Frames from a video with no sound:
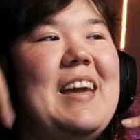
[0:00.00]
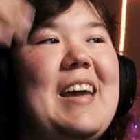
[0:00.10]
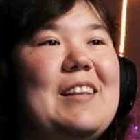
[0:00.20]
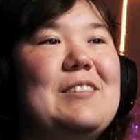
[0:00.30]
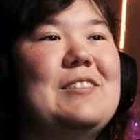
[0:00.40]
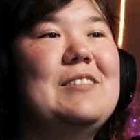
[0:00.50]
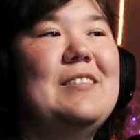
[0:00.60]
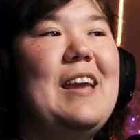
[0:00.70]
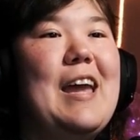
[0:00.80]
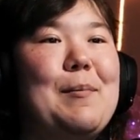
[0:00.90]
it's
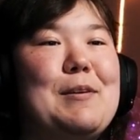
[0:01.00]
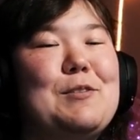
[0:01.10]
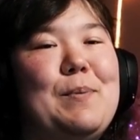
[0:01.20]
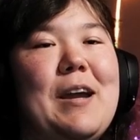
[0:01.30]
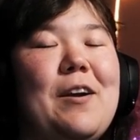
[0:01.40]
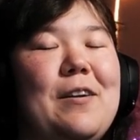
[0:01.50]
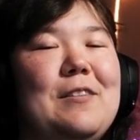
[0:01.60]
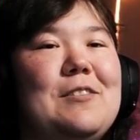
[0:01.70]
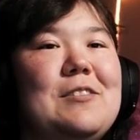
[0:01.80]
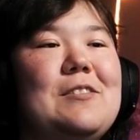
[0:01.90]
Amity's
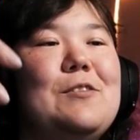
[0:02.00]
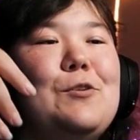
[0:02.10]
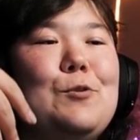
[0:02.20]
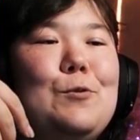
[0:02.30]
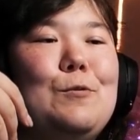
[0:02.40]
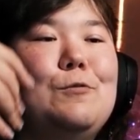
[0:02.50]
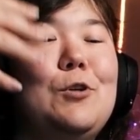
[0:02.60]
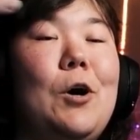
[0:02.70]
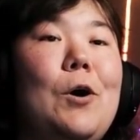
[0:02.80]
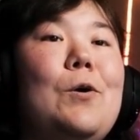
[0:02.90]
parents who
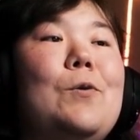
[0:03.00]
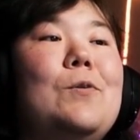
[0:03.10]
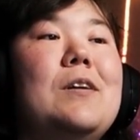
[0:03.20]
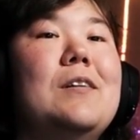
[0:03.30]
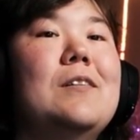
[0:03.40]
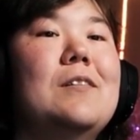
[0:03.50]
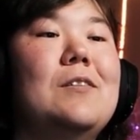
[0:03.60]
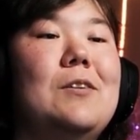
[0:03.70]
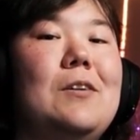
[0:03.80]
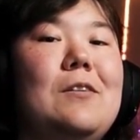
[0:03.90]
told
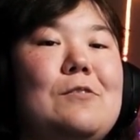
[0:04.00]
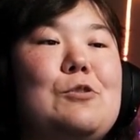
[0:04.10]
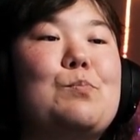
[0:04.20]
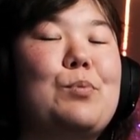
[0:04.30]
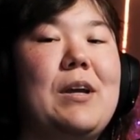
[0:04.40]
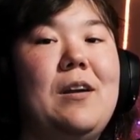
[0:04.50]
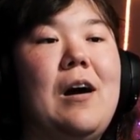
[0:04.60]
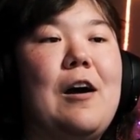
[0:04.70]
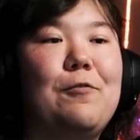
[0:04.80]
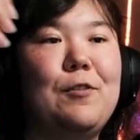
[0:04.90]
her to break it
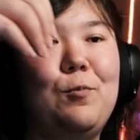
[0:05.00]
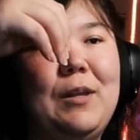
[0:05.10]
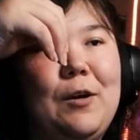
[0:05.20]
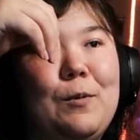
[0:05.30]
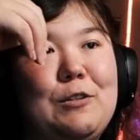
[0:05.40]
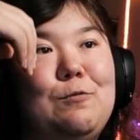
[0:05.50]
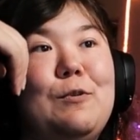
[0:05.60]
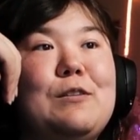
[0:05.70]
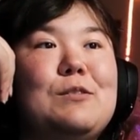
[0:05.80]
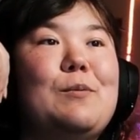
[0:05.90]
off with Willow, which
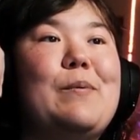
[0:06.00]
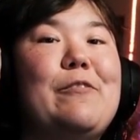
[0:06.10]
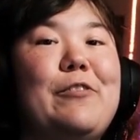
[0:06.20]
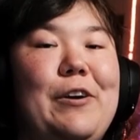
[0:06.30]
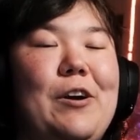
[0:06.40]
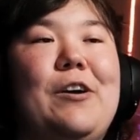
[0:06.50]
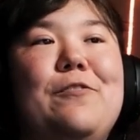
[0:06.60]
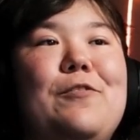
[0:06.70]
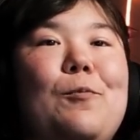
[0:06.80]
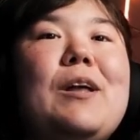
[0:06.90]
must have been very
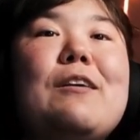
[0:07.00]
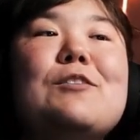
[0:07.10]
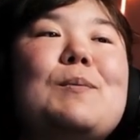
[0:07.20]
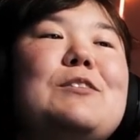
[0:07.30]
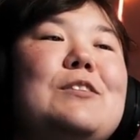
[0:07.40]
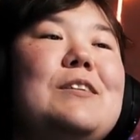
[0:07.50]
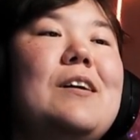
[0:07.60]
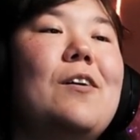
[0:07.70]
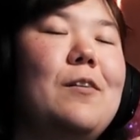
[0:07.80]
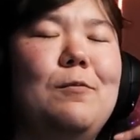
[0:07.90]
hard for Willow, especially
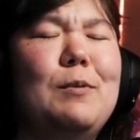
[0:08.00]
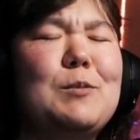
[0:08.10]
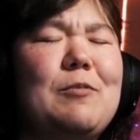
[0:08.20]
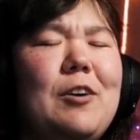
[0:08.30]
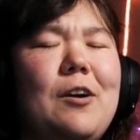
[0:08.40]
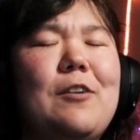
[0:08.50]
considering